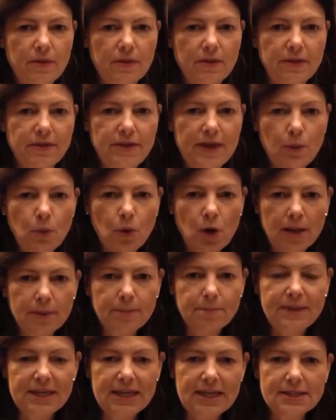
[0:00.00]
that they
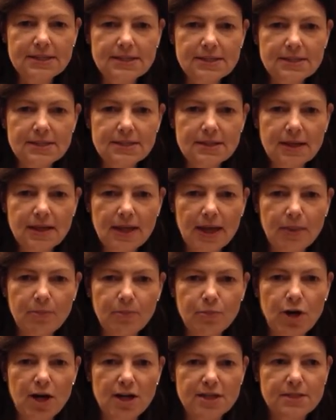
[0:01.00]
want peace and
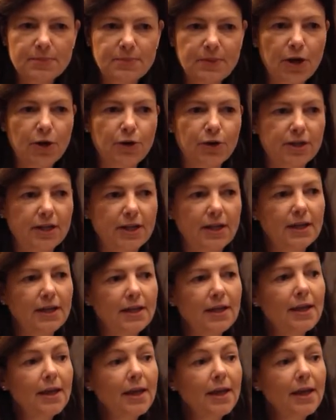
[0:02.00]
prosperity.